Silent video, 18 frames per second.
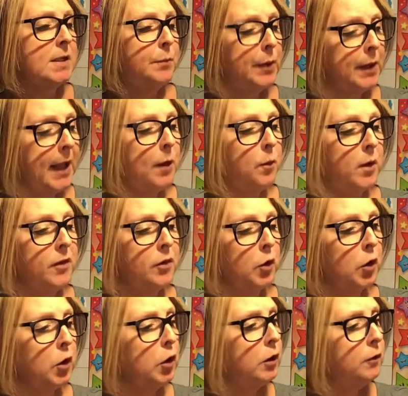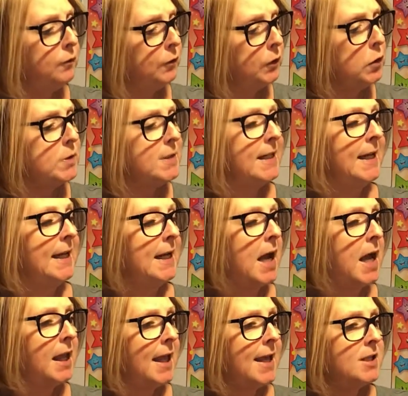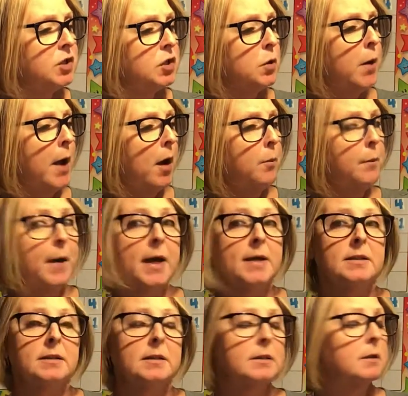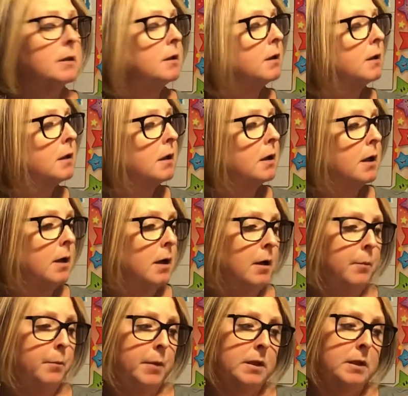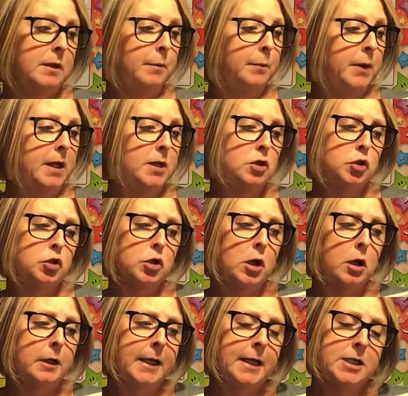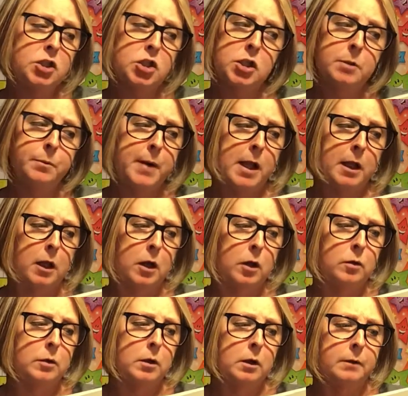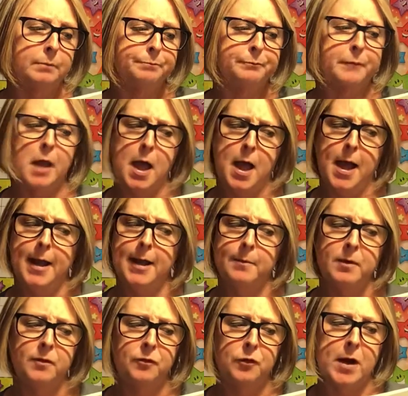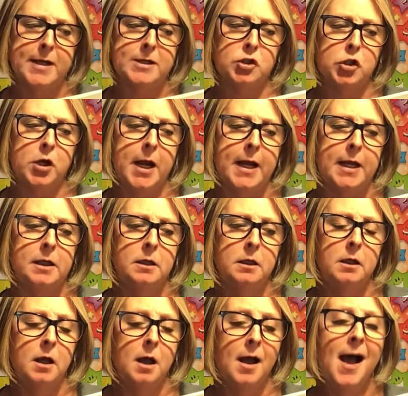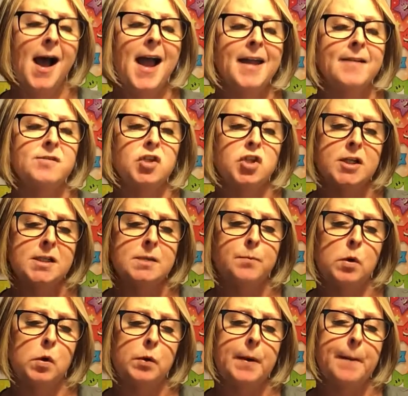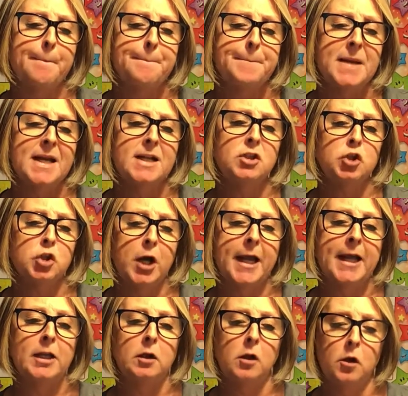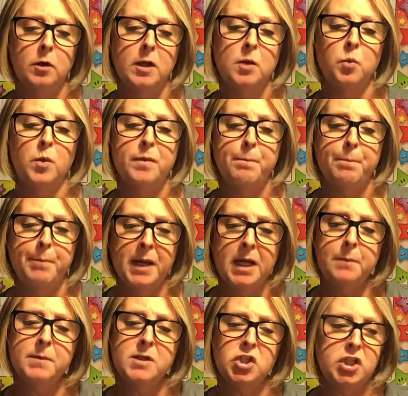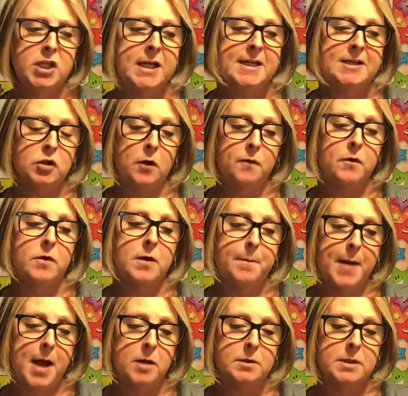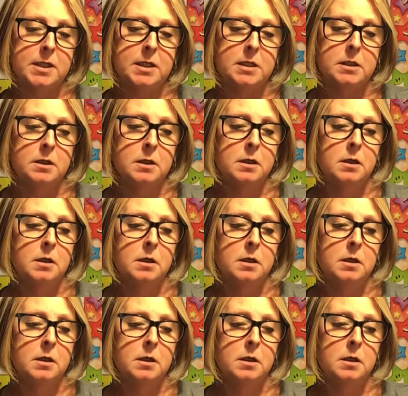play with or good food to eat unless you help us. But the big strong engine bellowed, I am a freight train. I have just pulled a big train loaded with big machines over the mountain.